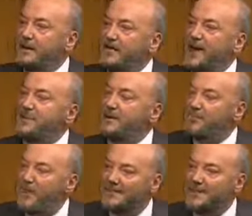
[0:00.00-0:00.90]
than the
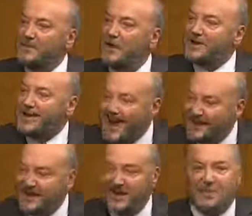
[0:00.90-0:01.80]
principal
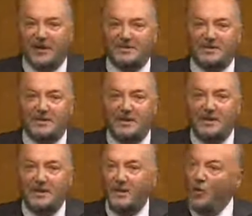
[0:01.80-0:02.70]
gatekeepers
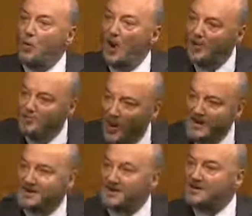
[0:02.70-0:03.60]
who were
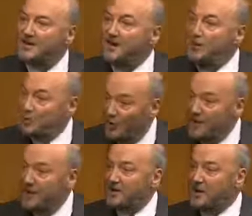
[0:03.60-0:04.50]
appointed to
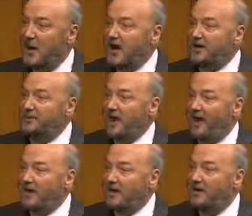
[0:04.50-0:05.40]
the inquiry
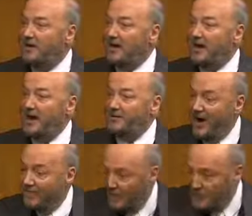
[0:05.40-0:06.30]
panel, and I'm
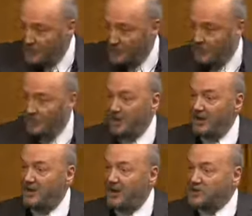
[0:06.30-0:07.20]
grateful to
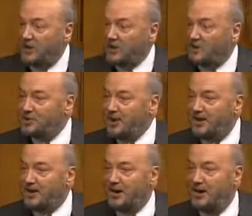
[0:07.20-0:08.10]
the Right Honourable
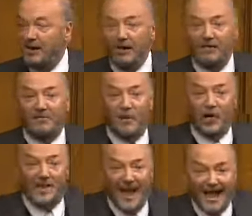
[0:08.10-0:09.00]
gentleman
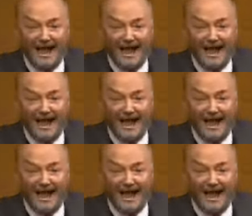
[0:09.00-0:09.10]
for that